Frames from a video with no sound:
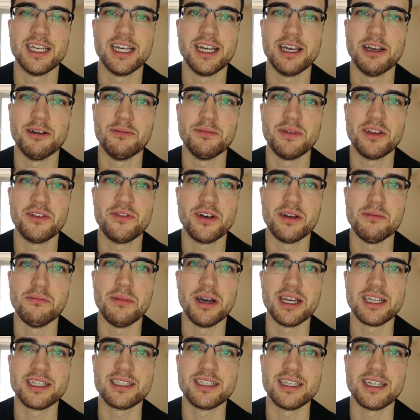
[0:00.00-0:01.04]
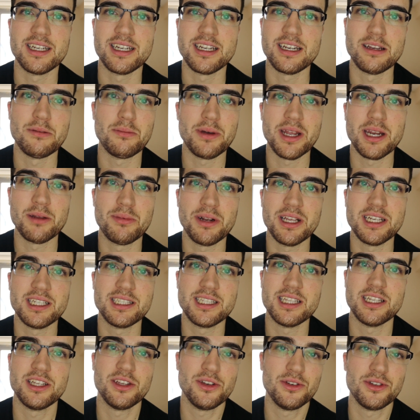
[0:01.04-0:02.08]
um, if I mic'd it in a better place
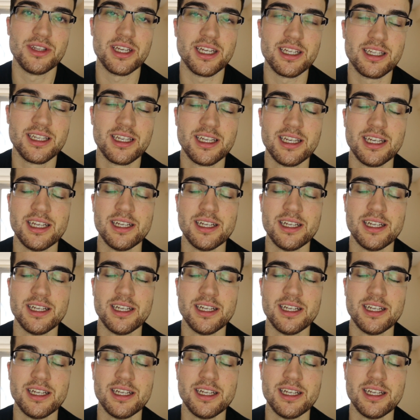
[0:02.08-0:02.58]
than you did.